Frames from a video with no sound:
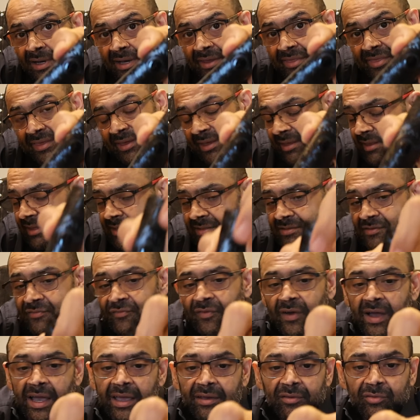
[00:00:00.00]
think there's
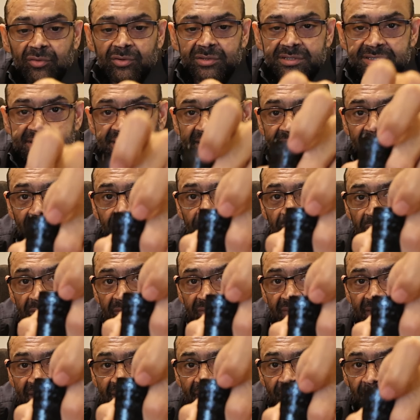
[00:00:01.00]
5 or
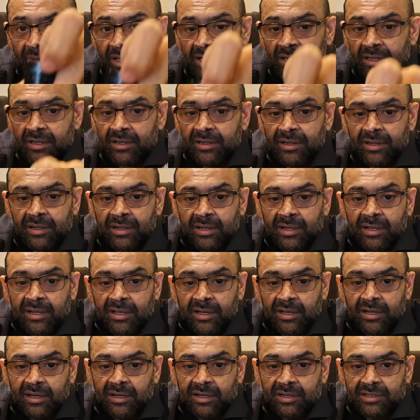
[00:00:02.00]
7.5 ml
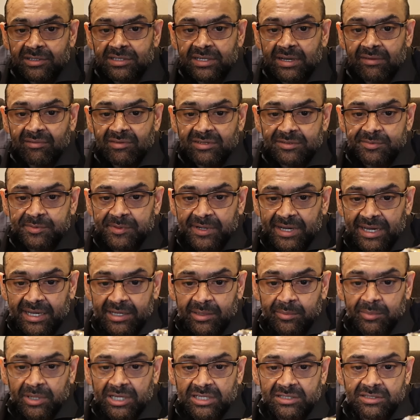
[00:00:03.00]
travel spray
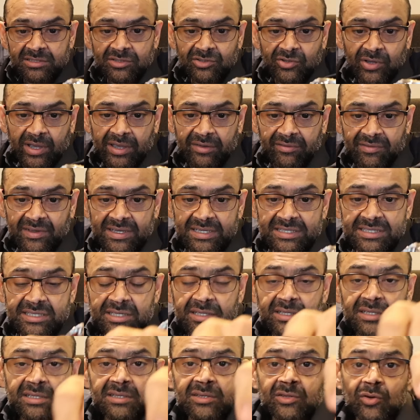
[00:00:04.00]
atomizer. So I
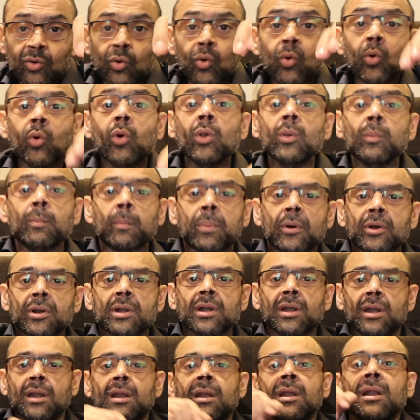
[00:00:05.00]
wasted the whole
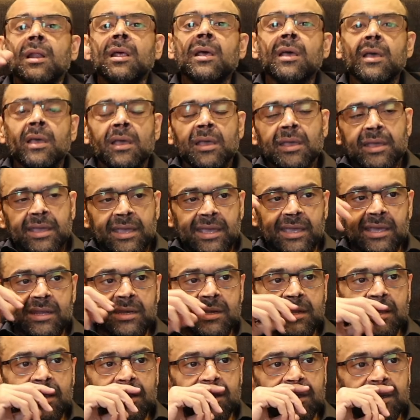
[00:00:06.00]
bottle,
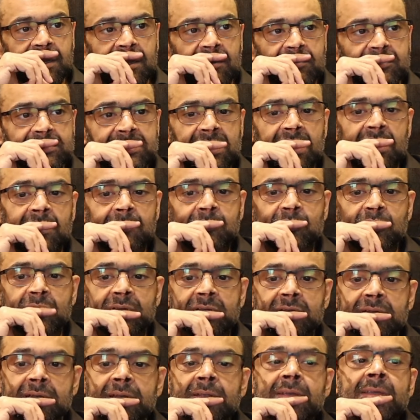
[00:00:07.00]
and I was
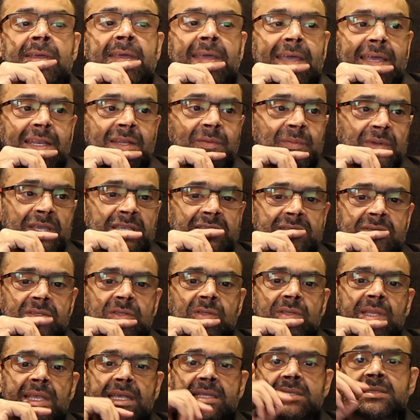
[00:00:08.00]
heartbroken. Anyways,
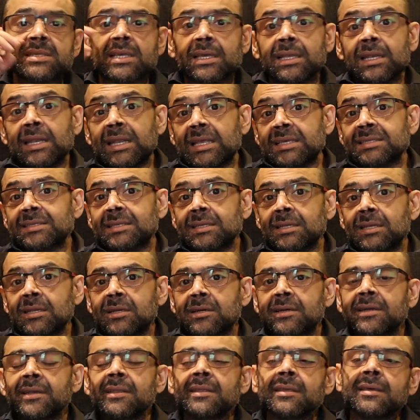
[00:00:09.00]
so that's a lesson
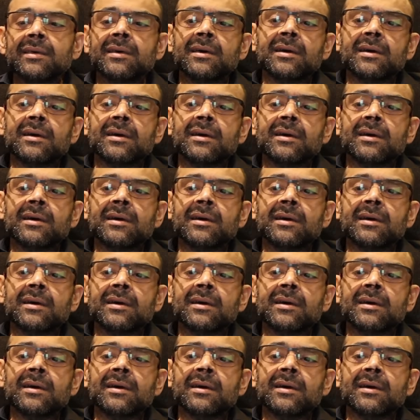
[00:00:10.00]
learned.